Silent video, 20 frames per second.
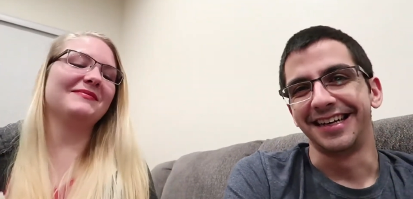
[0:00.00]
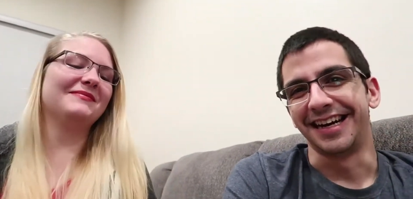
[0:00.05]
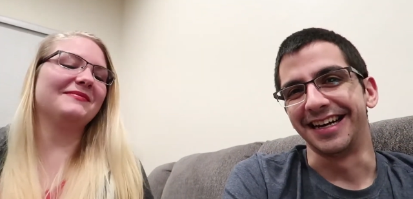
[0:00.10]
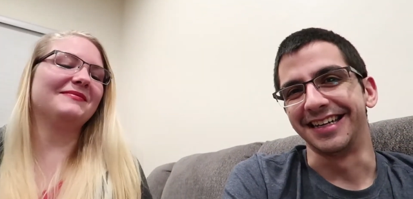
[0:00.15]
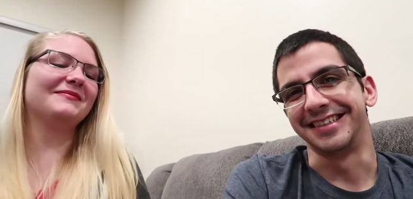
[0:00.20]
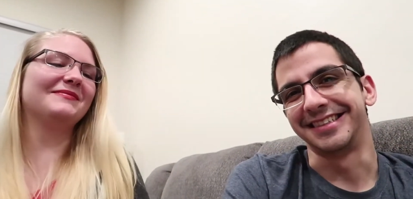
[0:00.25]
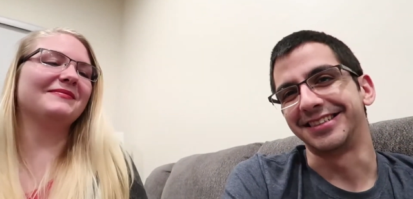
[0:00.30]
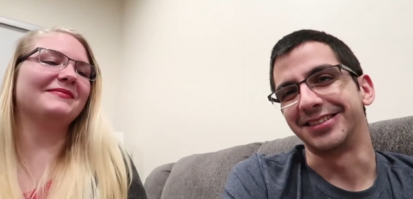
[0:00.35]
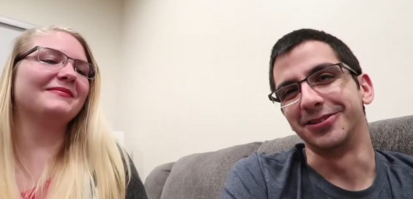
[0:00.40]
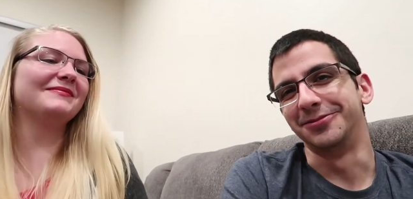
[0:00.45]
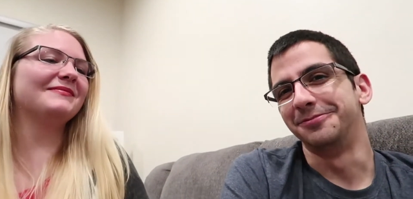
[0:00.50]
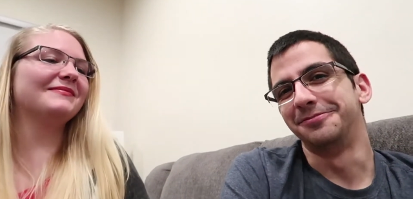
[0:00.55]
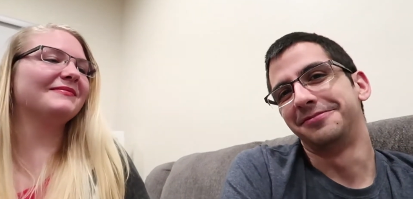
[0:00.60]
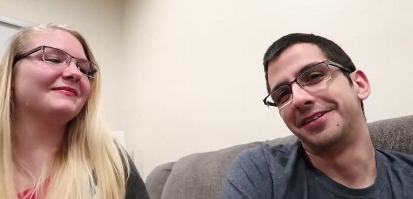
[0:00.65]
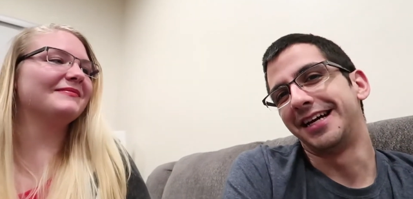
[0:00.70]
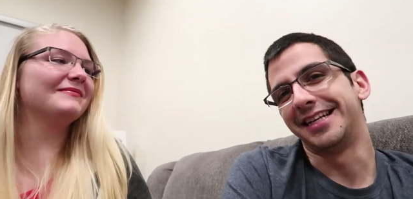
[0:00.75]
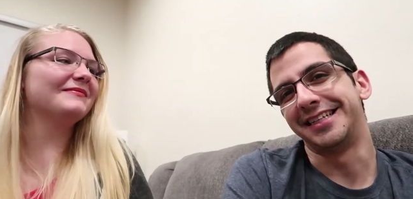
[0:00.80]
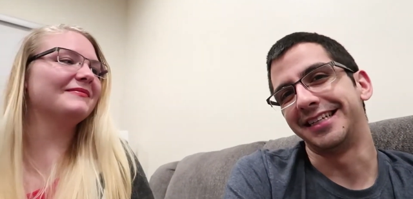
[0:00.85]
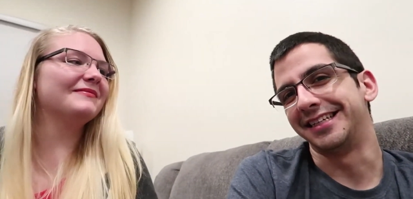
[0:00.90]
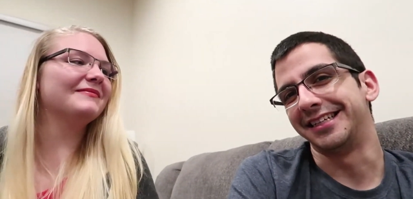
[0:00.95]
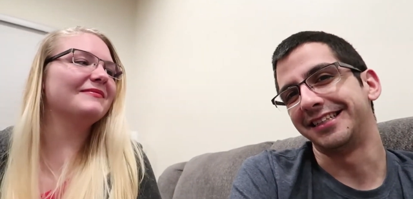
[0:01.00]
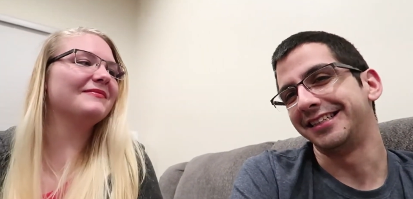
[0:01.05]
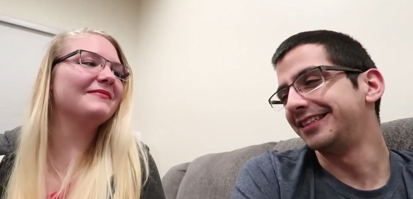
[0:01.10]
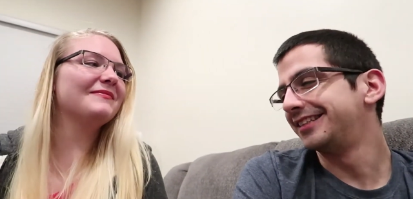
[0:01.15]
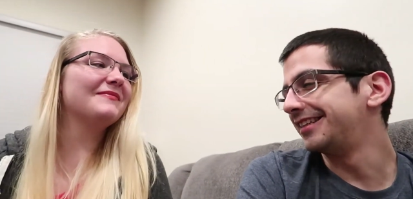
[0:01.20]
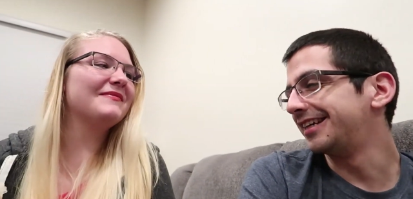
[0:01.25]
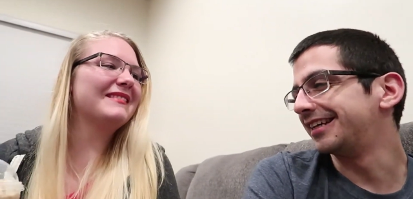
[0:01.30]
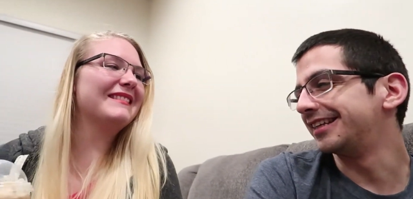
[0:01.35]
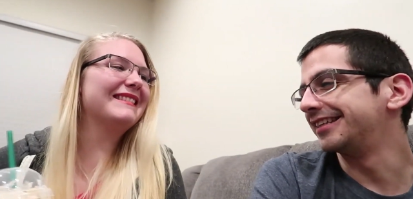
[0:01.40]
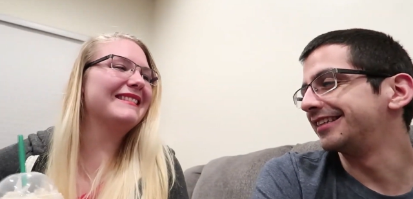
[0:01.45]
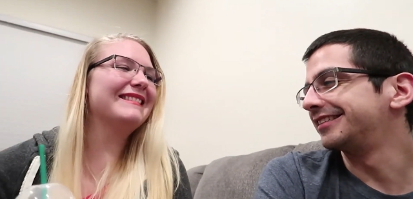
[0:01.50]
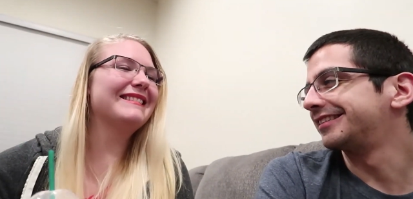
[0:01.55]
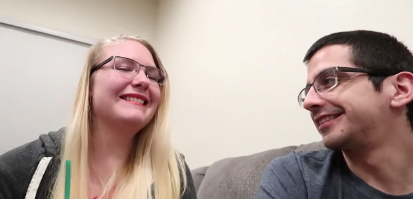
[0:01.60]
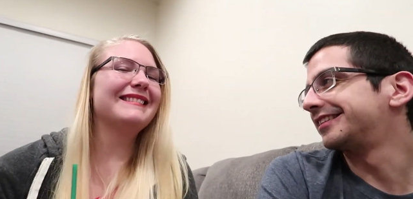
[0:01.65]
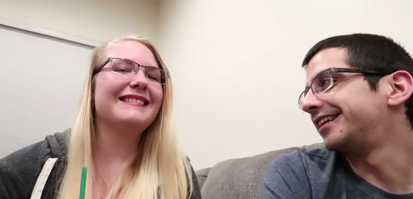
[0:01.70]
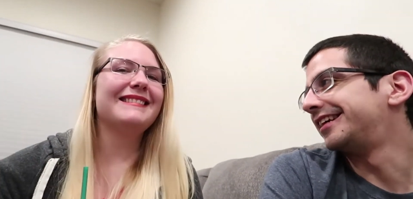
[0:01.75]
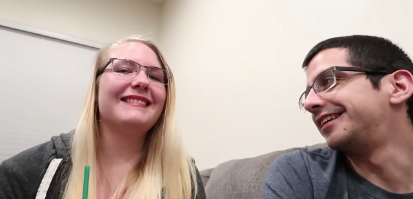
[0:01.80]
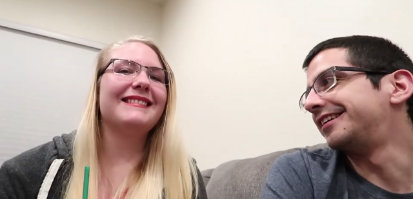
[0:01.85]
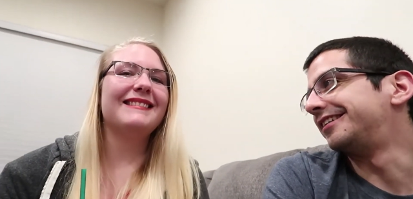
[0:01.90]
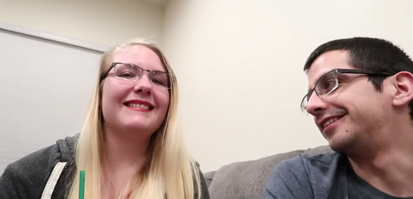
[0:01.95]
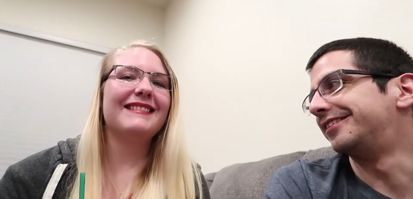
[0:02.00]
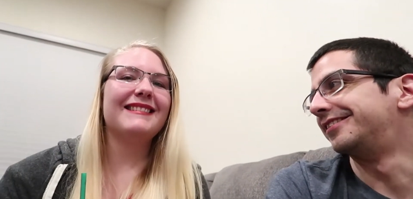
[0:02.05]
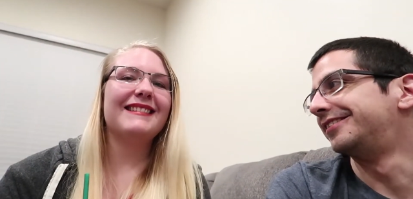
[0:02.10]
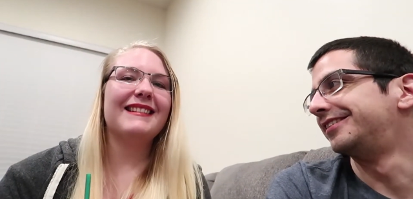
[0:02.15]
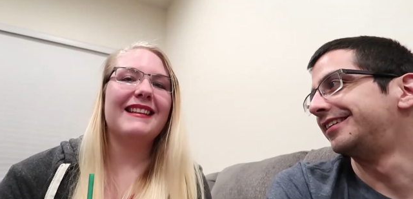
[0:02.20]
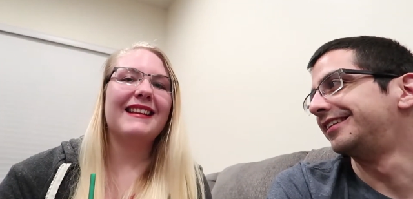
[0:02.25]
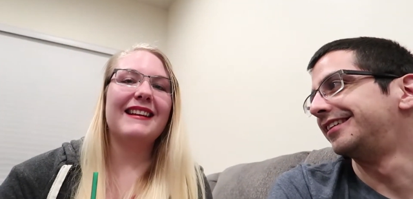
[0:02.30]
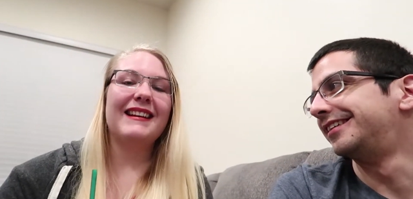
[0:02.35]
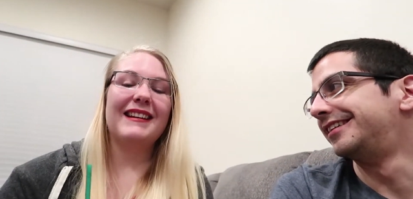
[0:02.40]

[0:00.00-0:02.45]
Speaker 1: I assume I did, at least. I don't know.